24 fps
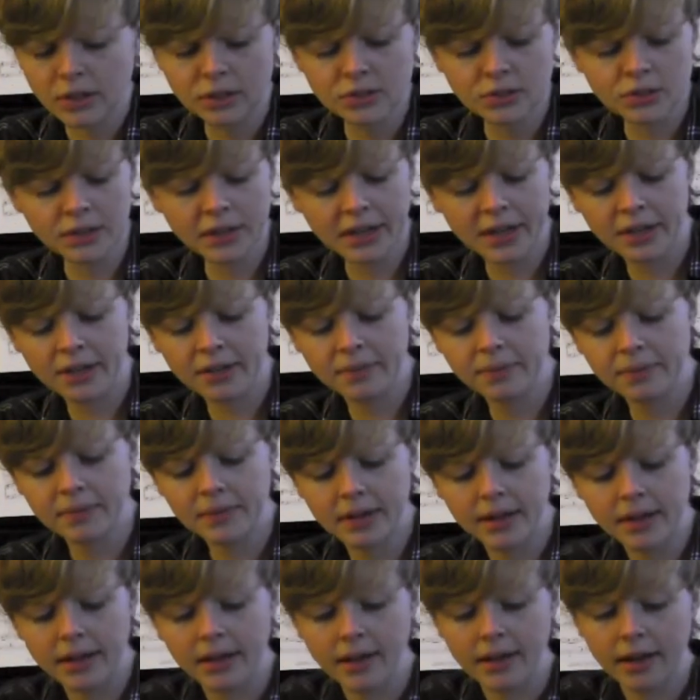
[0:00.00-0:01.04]
So now,
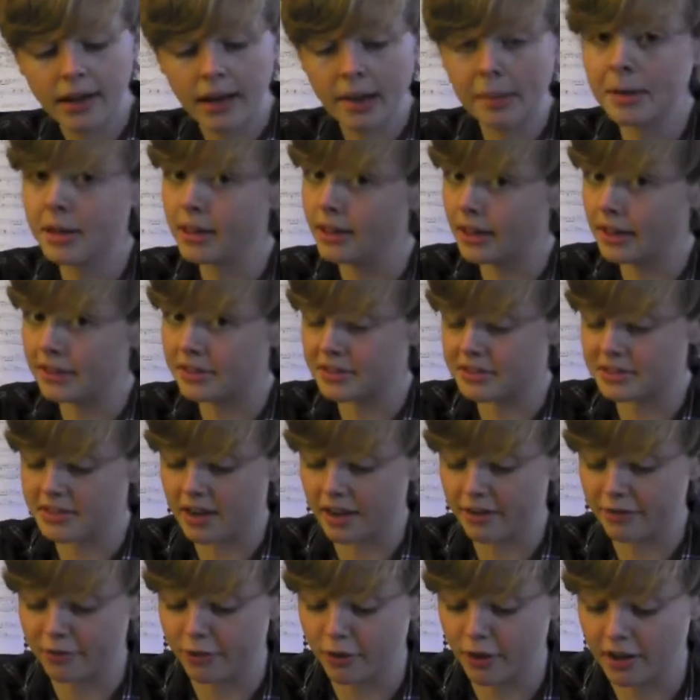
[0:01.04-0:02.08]
I'm going to light this
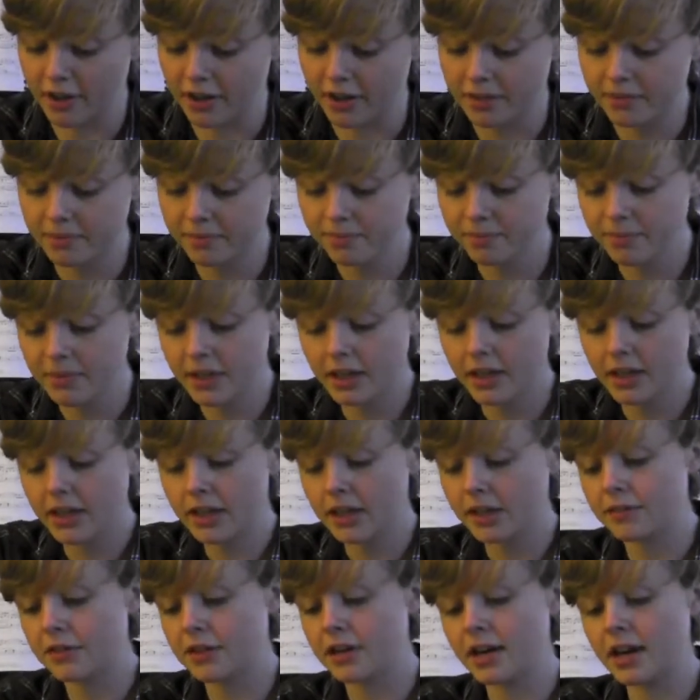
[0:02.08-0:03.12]
guy for you,
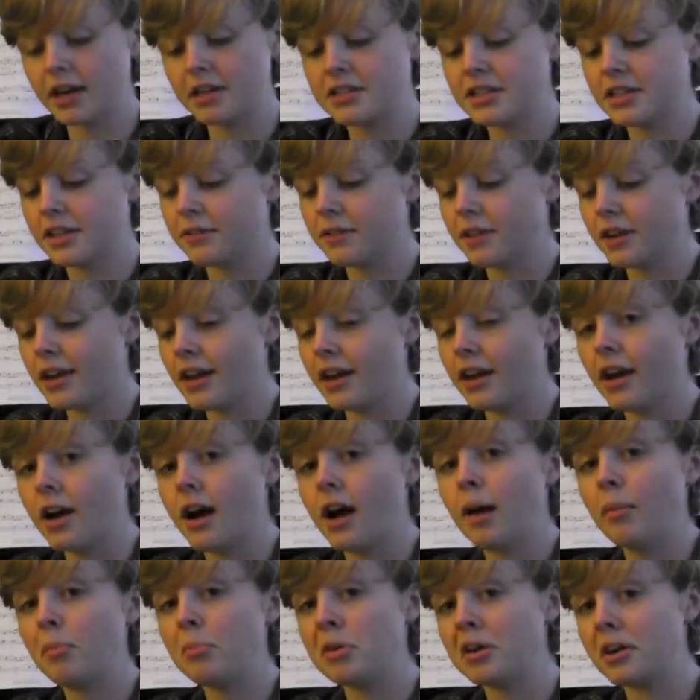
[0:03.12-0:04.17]
give you an idea of the kind of
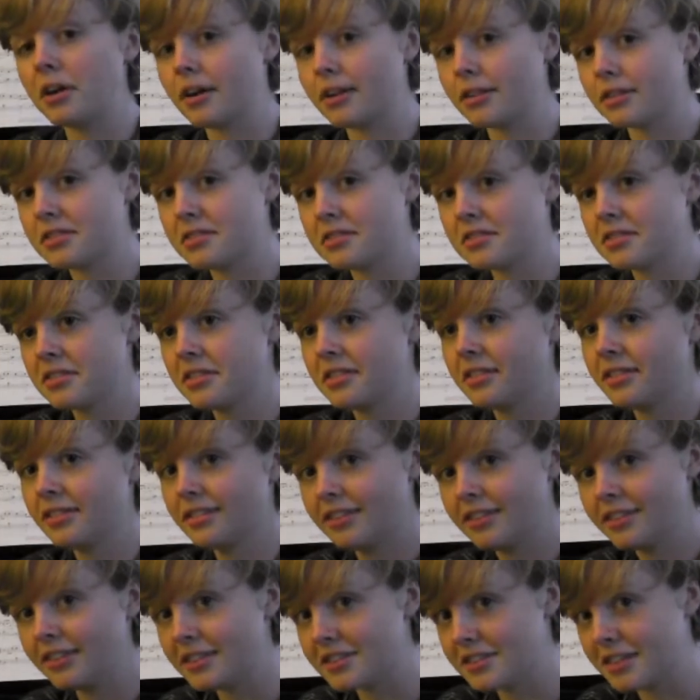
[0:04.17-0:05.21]
ambiance
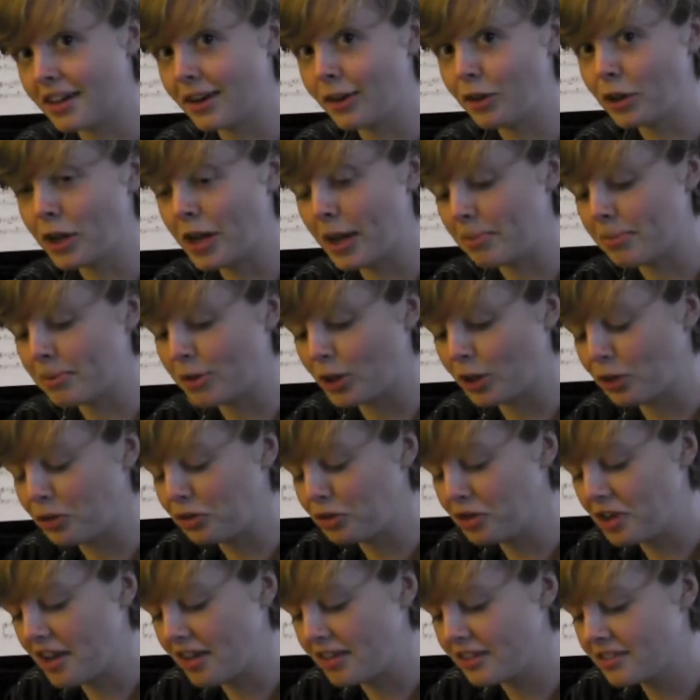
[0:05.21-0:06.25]
this kind of lamp can
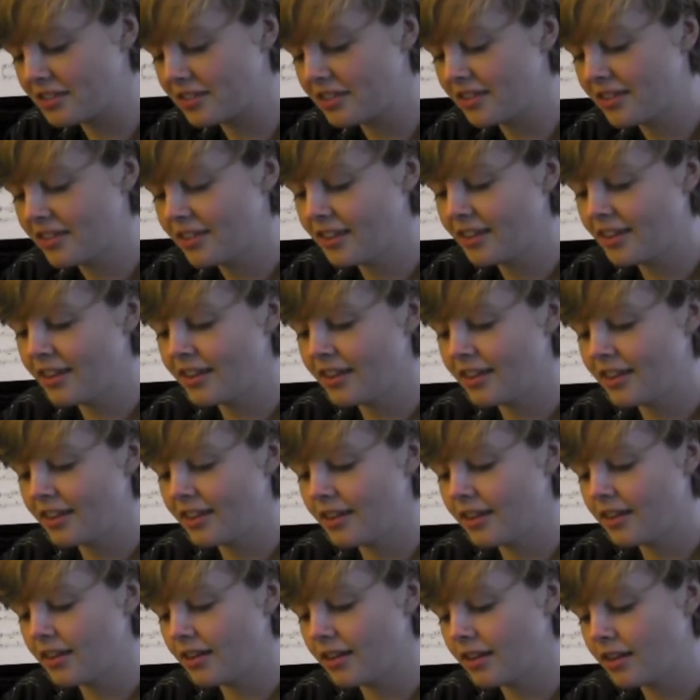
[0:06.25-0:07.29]
create.
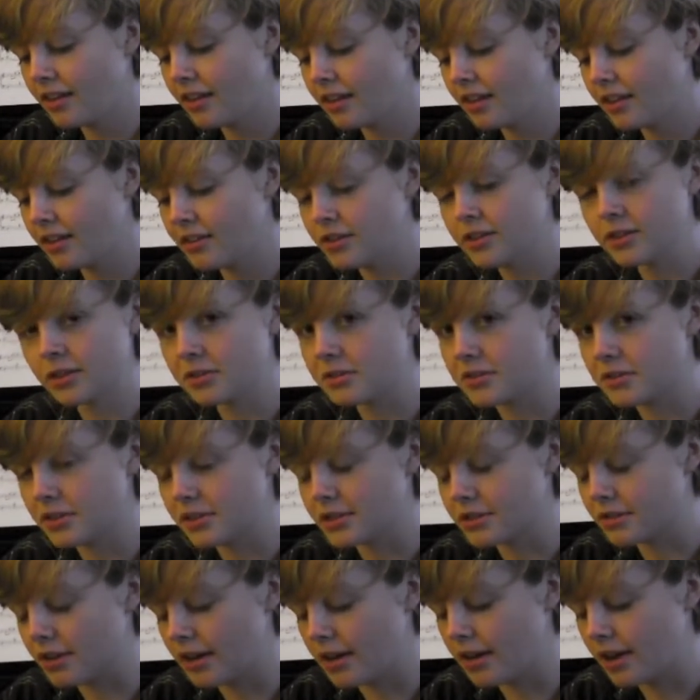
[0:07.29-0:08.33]
Don't do
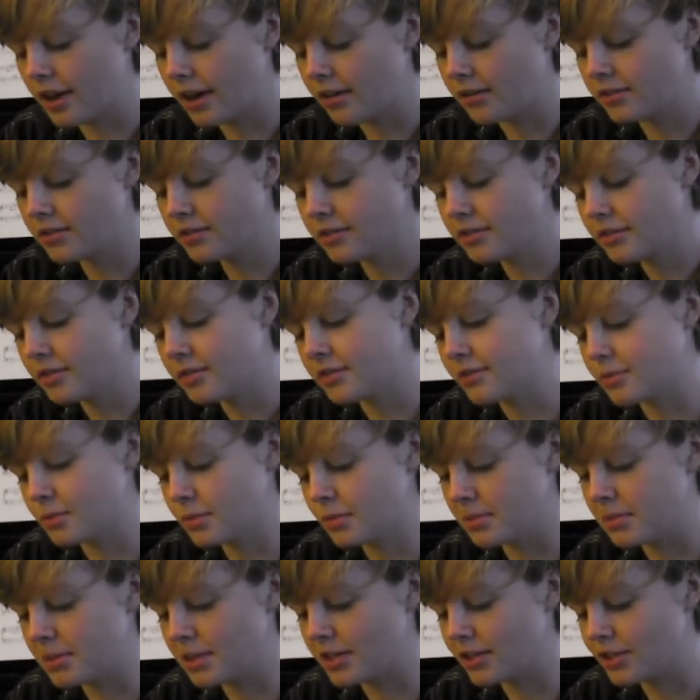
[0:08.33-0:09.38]
this right now. This
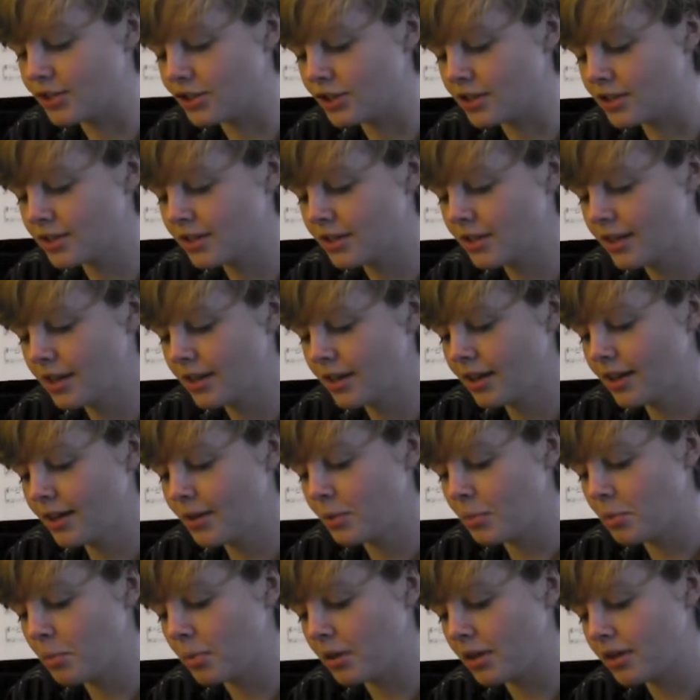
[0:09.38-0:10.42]
would be dangerous.
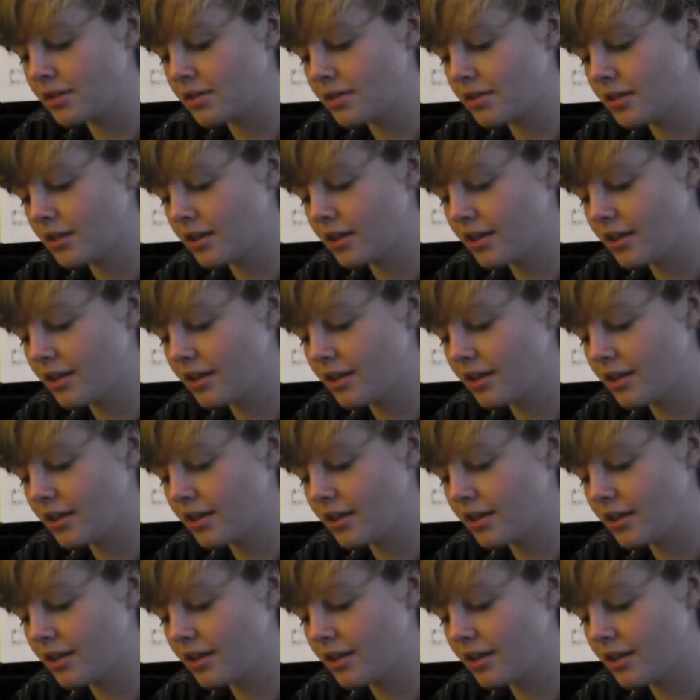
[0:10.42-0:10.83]
But